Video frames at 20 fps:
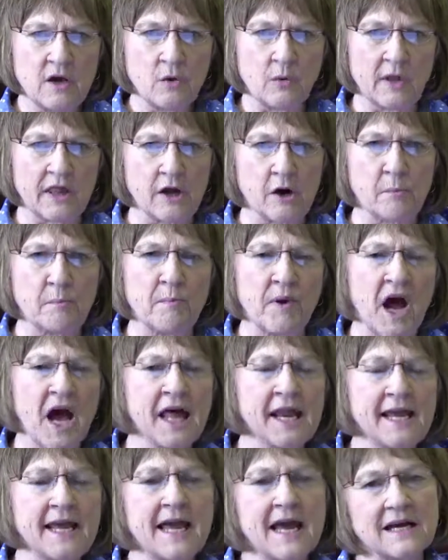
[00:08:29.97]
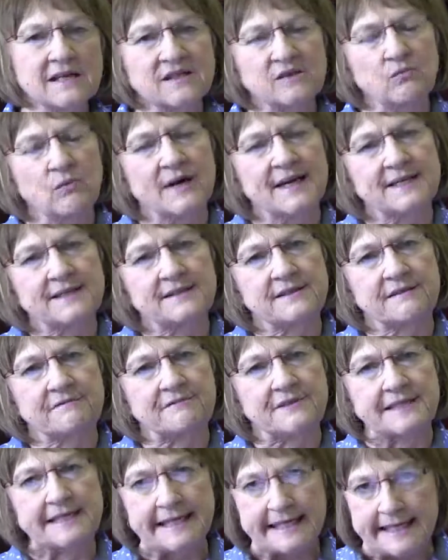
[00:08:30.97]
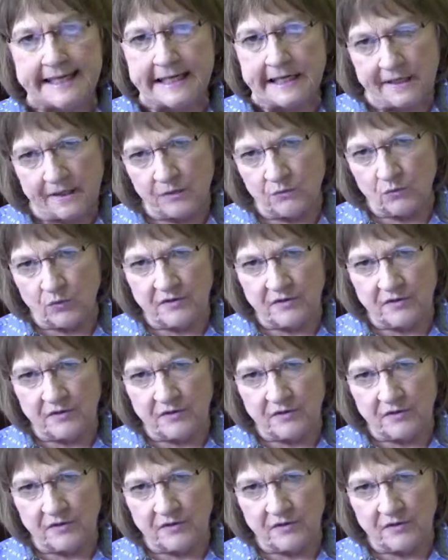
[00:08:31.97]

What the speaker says: Well, our body has ways of dealing